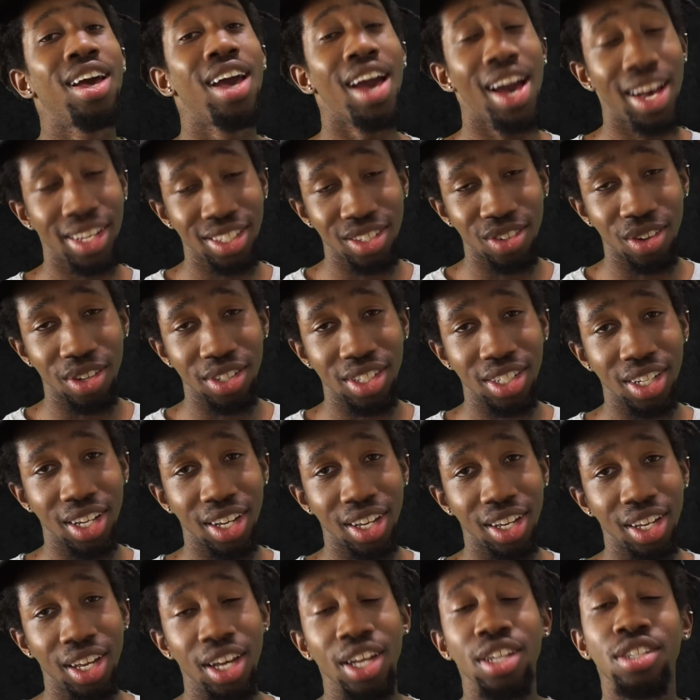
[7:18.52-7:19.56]
As I was
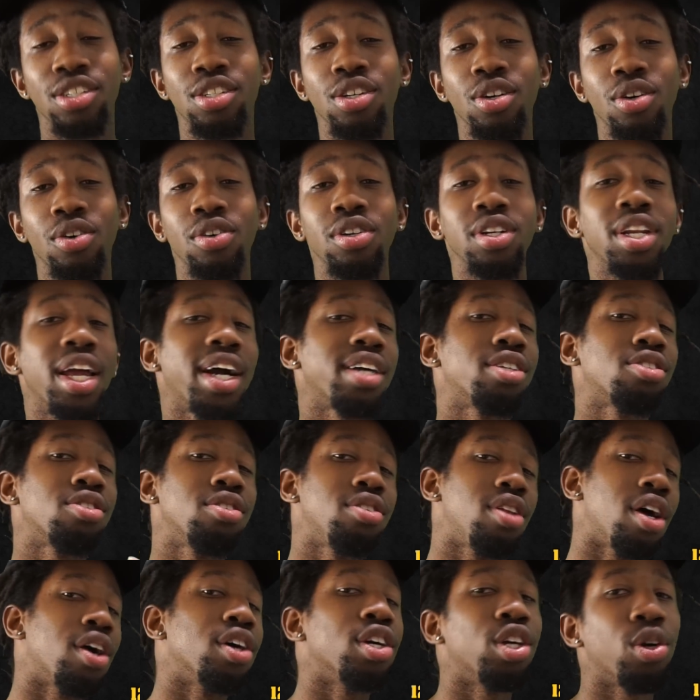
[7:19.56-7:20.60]
saying, so
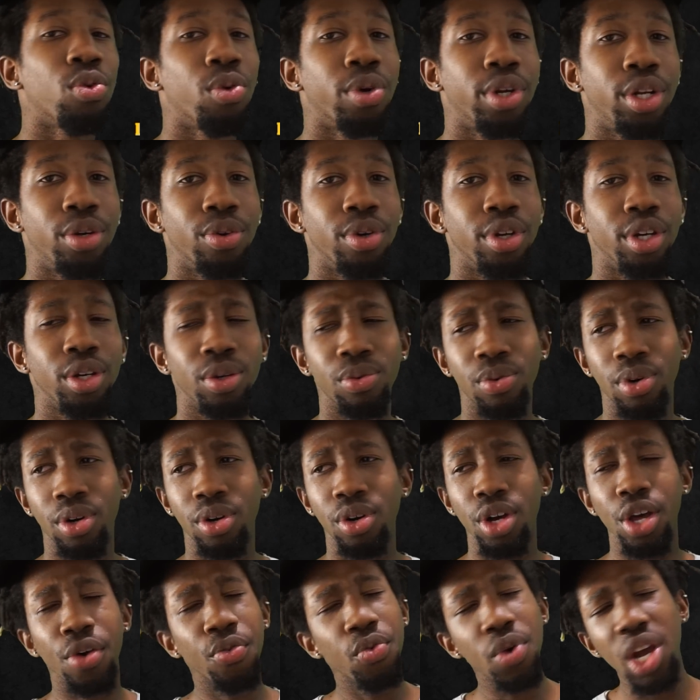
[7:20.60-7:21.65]
naturally now you're wondering,
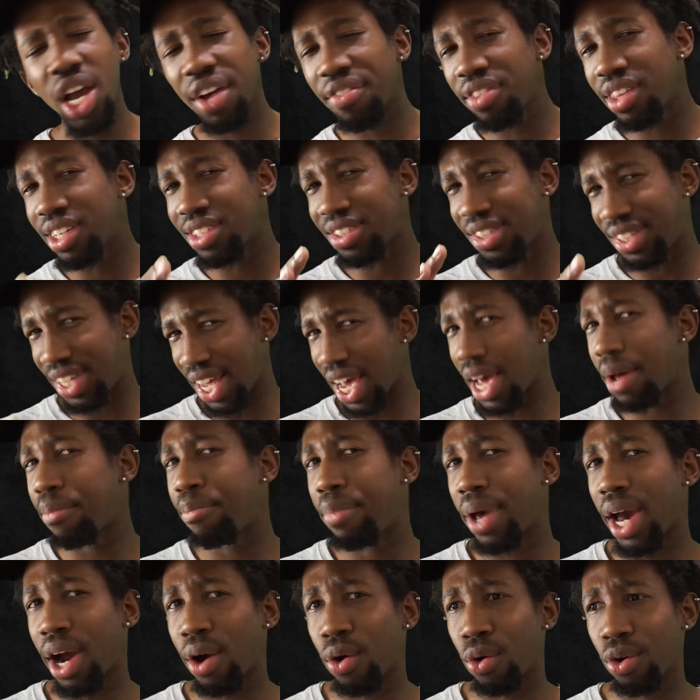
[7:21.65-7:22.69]
well, if we have this
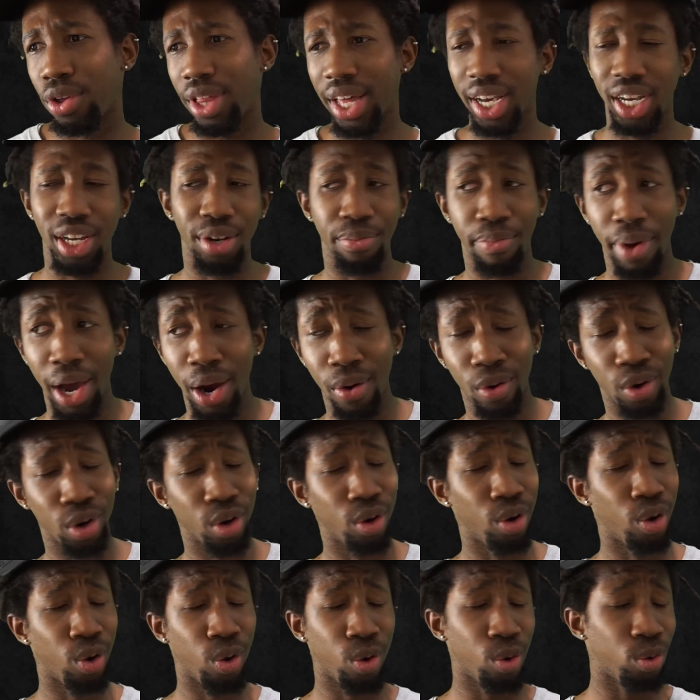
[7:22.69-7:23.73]
dam power that can power
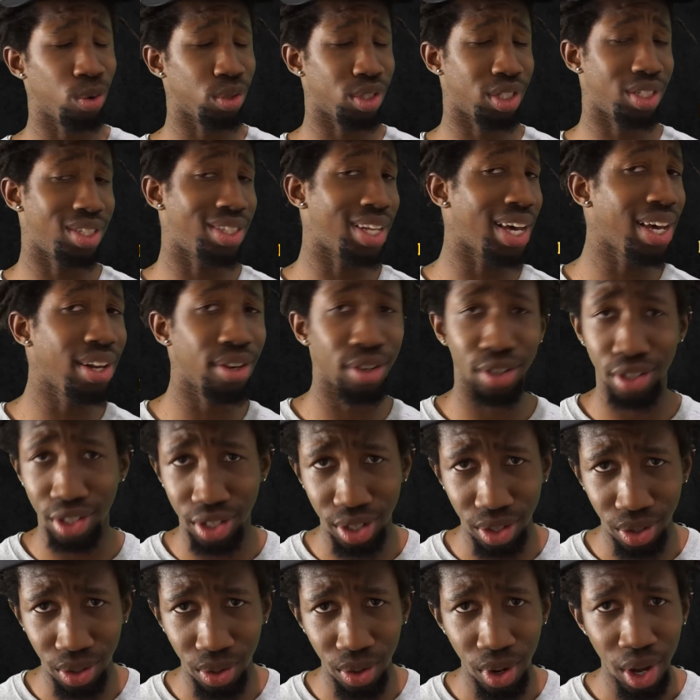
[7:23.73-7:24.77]
a whole state or
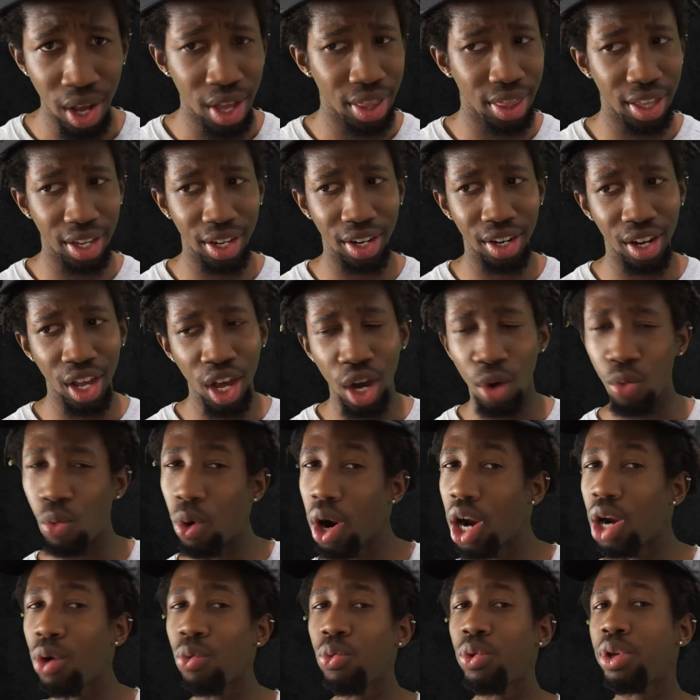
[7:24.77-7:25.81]
two, then
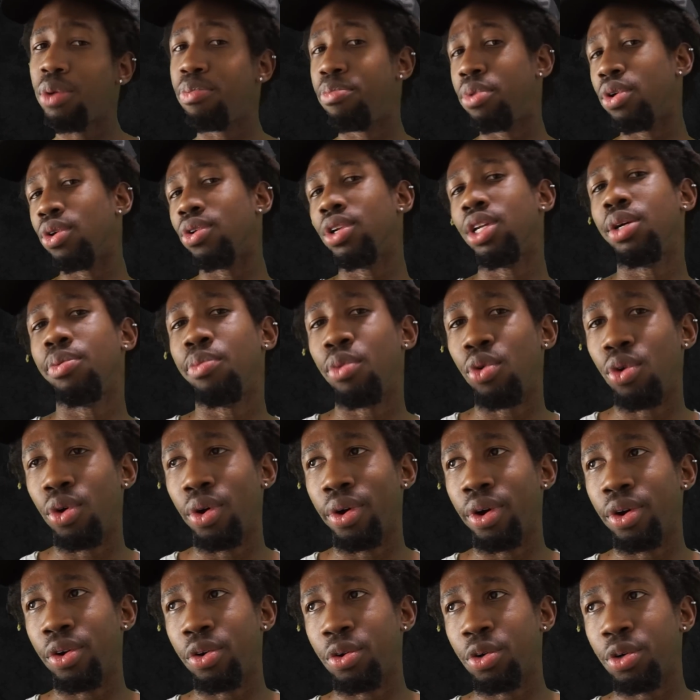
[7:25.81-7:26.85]
why aren't we building
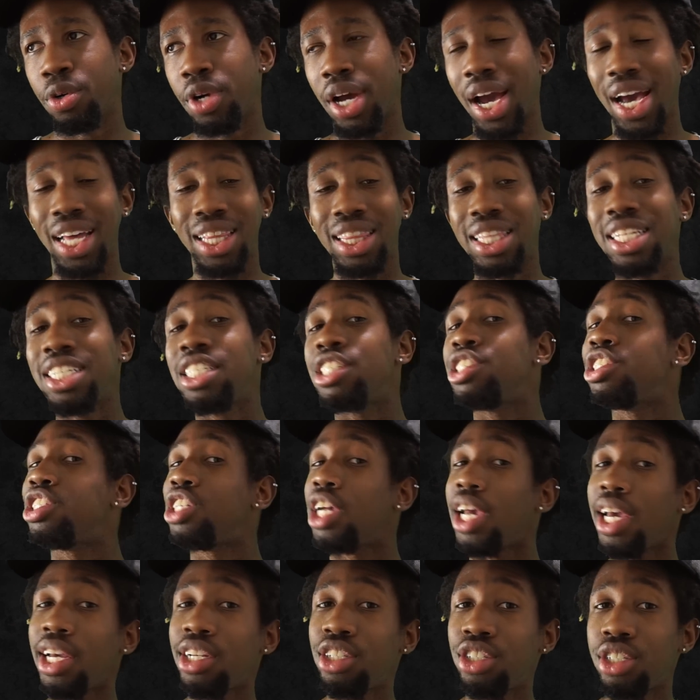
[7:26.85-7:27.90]
more, or at least
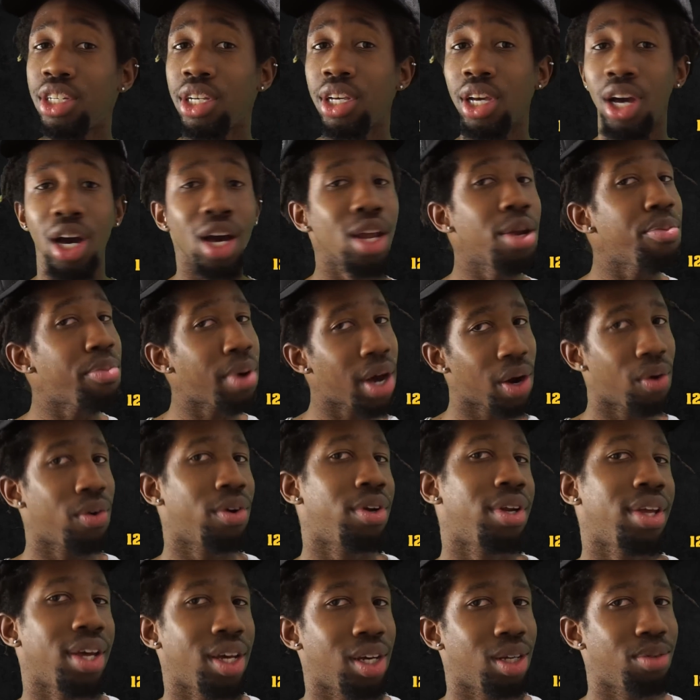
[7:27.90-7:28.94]
changing
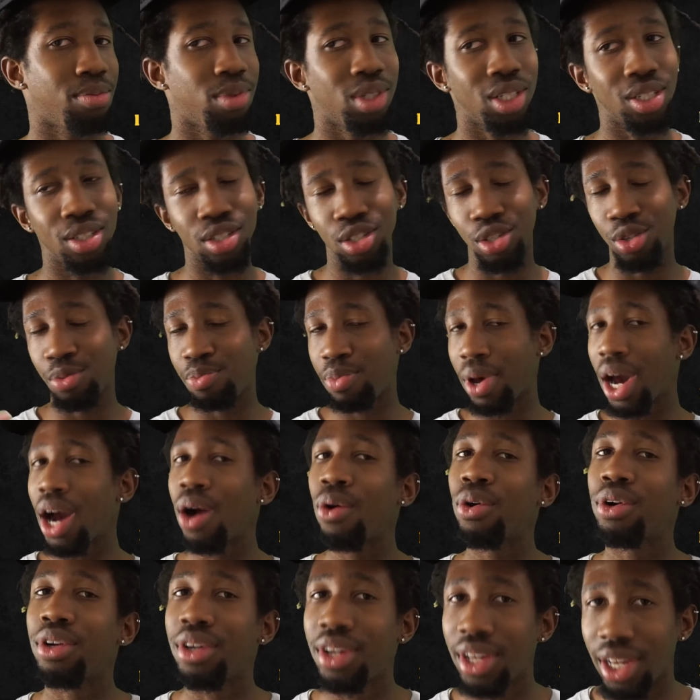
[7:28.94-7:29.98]
unpowered dams into
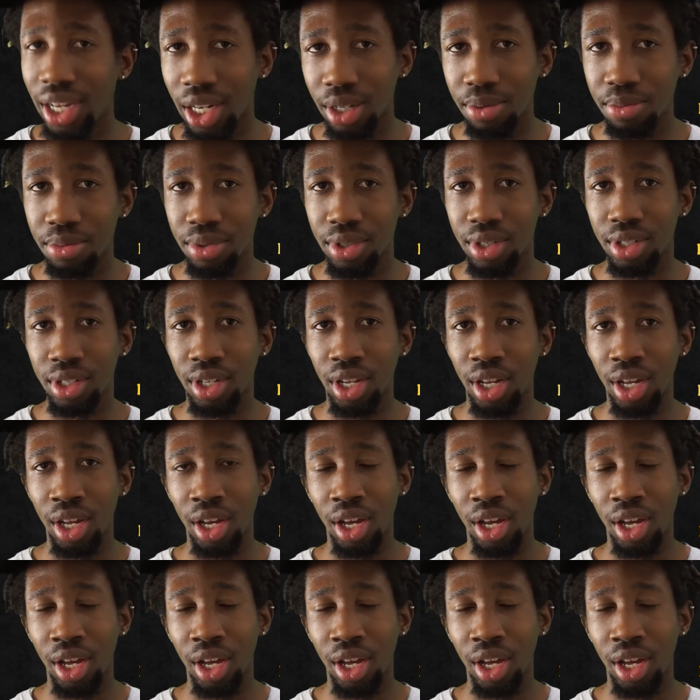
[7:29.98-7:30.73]
powered dams?